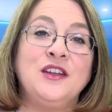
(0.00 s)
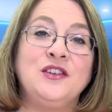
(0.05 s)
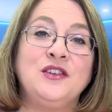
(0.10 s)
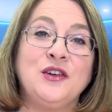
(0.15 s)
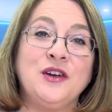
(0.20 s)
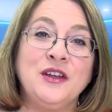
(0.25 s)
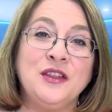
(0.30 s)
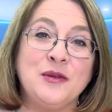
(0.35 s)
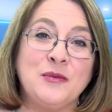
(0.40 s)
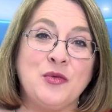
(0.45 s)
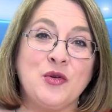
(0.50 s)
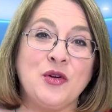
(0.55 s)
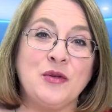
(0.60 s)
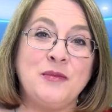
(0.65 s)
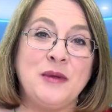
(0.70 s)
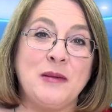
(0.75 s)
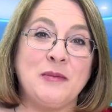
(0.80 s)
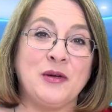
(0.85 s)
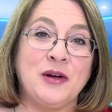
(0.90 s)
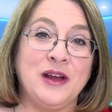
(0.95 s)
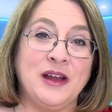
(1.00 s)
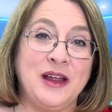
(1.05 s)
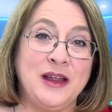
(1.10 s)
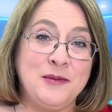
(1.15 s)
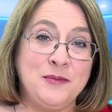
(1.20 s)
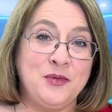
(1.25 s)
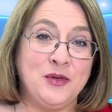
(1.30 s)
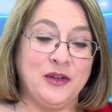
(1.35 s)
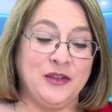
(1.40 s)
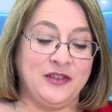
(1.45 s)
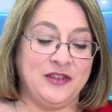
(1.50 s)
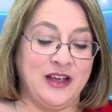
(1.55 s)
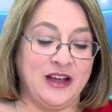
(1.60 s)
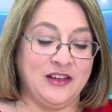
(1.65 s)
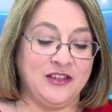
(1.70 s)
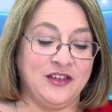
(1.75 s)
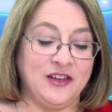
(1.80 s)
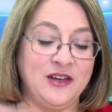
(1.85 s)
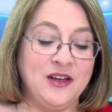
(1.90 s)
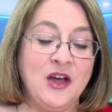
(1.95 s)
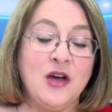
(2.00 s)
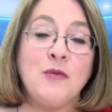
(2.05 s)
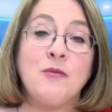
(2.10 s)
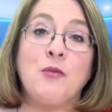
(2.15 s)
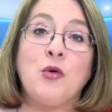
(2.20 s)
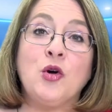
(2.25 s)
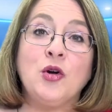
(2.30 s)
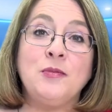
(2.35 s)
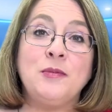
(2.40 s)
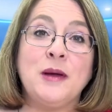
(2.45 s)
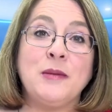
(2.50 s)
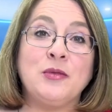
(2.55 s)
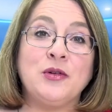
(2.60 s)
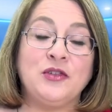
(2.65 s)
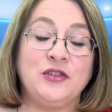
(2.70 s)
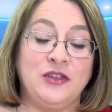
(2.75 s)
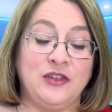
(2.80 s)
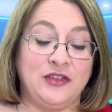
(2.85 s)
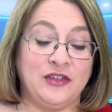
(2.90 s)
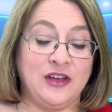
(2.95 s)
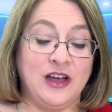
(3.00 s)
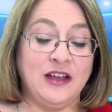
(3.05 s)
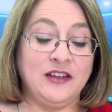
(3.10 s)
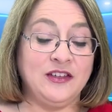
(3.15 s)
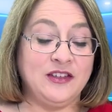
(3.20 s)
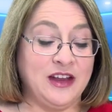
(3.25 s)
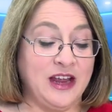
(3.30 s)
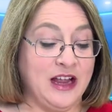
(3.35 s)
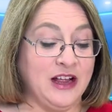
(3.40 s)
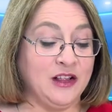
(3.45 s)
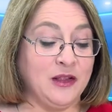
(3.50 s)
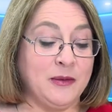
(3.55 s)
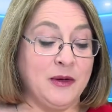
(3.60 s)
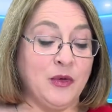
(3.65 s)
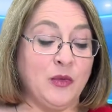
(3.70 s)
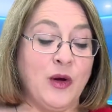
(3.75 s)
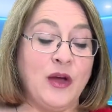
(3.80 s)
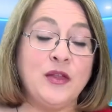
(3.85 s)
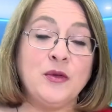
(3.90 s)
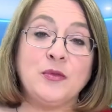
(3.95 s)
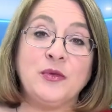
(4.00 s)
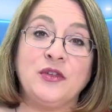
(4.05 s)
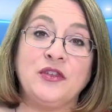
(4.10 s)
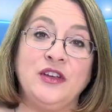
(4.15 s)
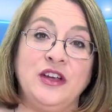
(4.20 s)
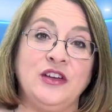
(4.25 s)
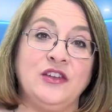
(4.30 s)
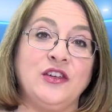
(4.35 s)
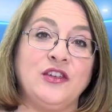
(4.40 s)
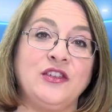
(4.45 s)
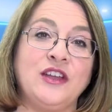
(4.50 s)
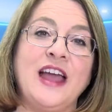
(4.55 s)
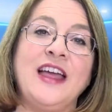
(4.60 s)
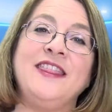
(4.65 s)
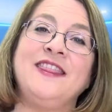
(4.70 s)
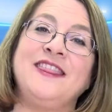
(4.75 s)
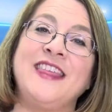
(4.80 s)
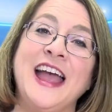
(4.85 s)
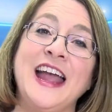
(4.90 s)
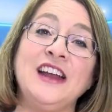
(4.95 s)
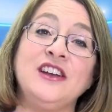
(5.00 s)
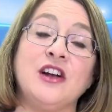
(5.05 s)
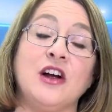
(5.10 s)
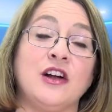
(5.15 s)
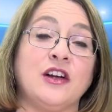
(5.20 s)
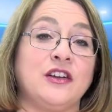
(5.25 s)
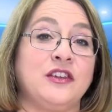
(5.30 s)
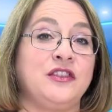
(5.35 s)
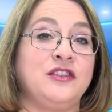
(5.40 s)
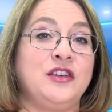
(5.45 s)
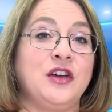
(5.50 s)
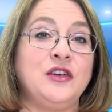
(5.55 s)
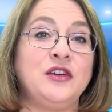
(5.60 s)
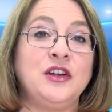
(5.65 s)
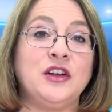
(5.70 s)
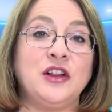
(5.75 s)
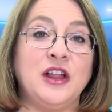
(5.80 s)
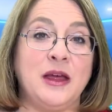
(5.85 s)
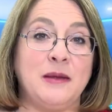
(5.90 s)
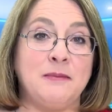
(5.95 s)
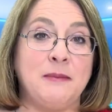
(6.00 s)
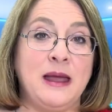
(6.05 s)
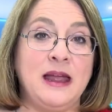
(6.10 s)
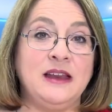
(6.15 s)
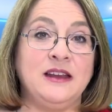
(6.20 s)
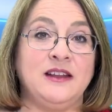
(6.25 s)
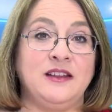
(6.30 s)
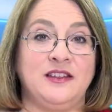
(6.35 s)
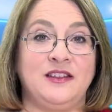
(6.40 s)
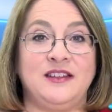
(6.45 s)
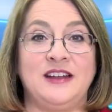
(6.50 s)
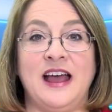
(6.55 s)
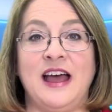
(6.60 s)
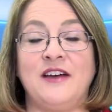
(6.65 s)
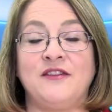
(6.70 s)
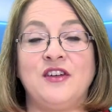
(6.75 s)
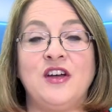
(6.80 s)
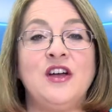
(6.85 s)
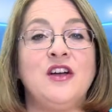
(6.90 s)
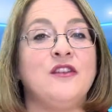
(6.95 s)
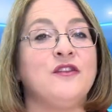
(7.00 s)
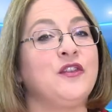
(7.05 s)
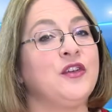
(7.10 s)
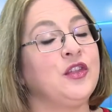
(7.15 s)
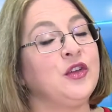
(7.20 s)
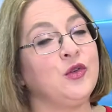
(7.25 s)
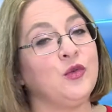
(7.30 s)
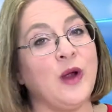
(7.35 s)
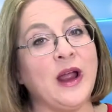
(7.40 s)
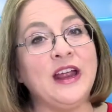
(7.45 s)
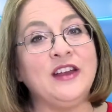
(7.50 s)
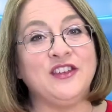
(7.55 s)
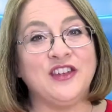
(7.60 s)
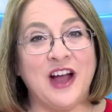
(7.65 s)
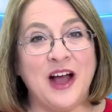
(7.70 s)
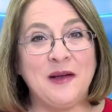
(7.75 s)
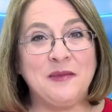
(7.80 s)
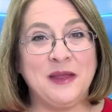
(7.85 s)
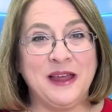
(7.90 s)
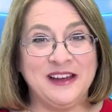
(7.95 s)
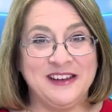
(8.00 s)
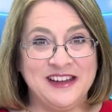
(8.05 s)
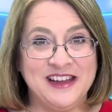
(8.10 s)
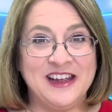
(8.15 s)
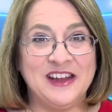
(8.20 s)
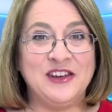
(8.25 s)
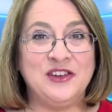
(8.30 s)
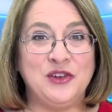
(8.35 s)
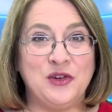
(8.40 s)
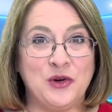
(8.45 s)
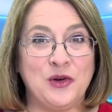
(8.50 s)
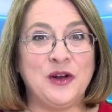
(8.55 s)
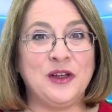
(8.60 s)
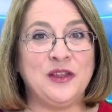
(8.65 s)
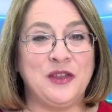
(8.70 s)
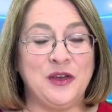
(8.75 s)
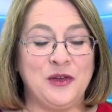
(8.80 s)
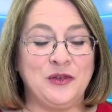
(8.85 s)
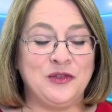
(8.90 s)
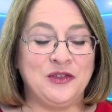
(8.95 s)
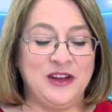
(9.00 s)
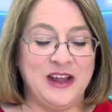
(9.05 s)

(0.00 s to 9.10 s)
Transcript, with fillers: During the board member input section, board members discussed inclement weather procedures and thanked our custodial and maintenance staff for the great job they did during those